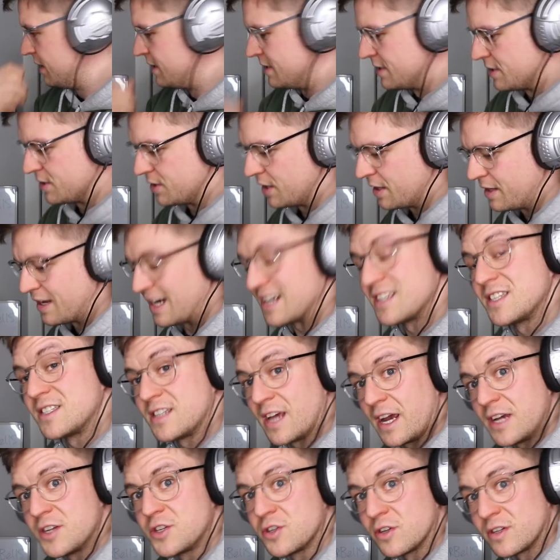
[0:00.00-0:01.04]
You need to
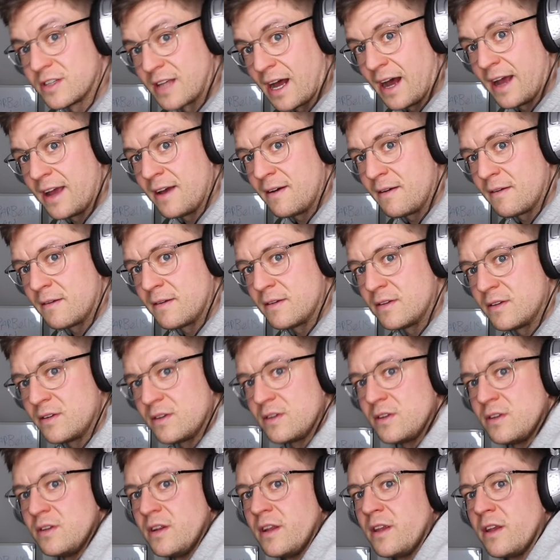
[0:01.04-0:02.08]
assess your diet,
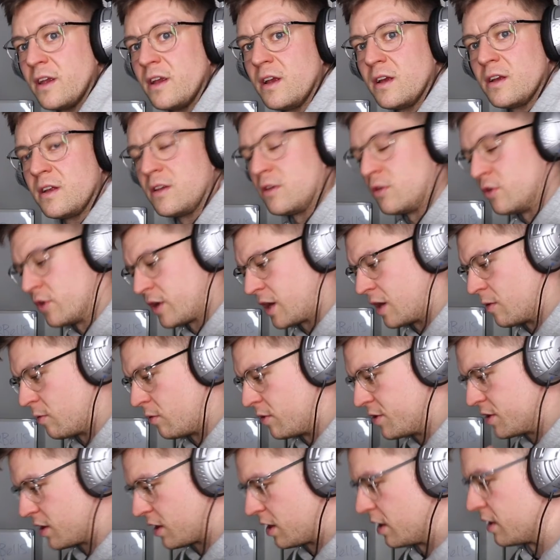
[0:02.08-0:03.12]
you need to look at what
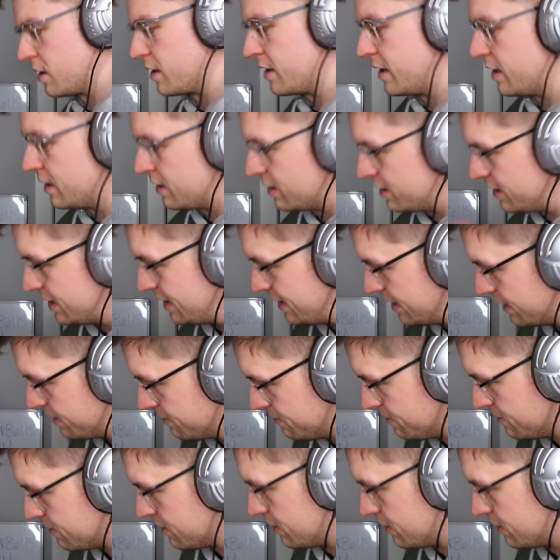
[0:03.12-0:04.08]
you're currently eating.